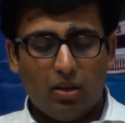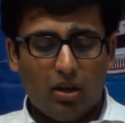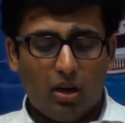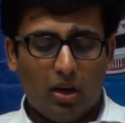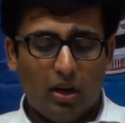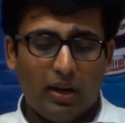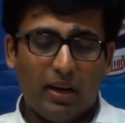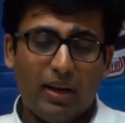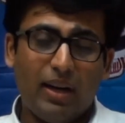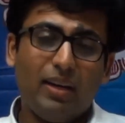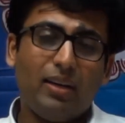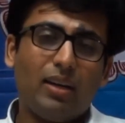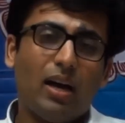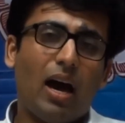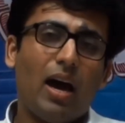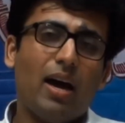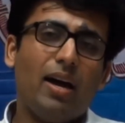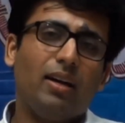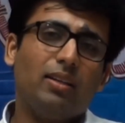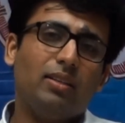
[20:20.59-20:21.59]
a rate
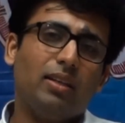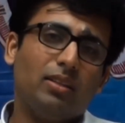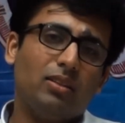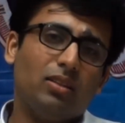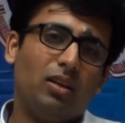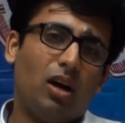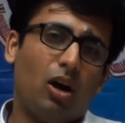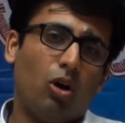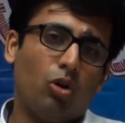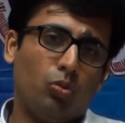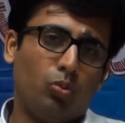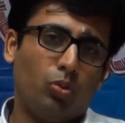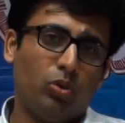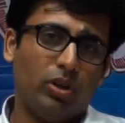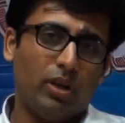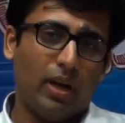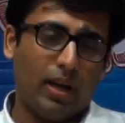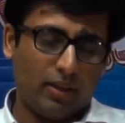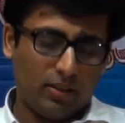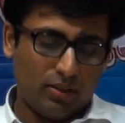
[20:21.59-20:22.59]
higher than the
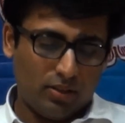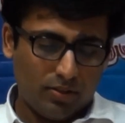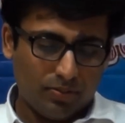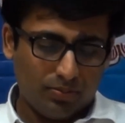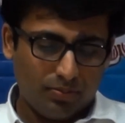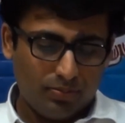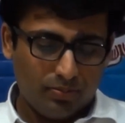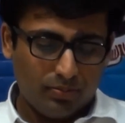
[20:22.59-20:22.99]
output tax.